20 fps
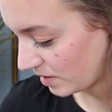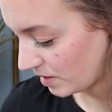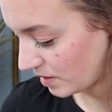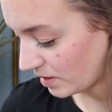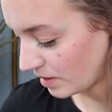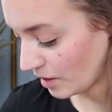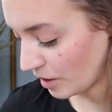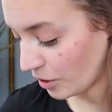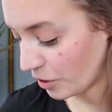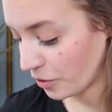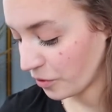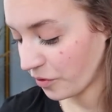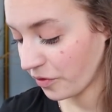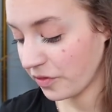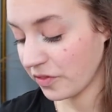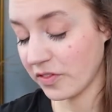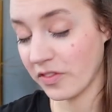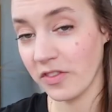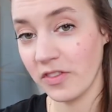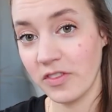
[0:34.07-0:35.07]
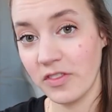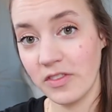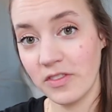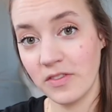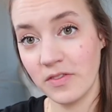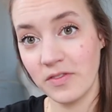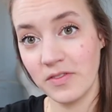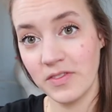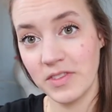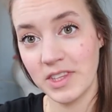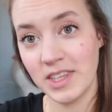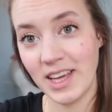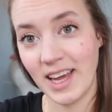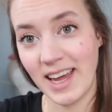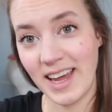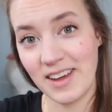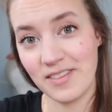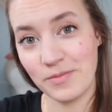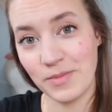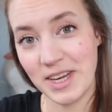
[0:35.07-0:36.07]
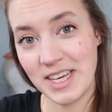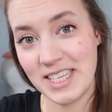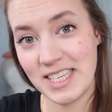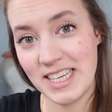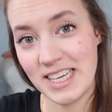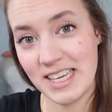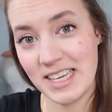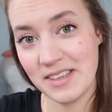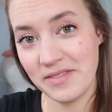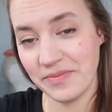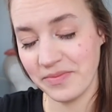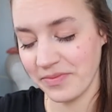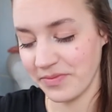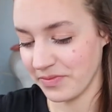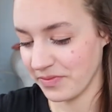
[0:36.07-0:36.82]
So I have my tea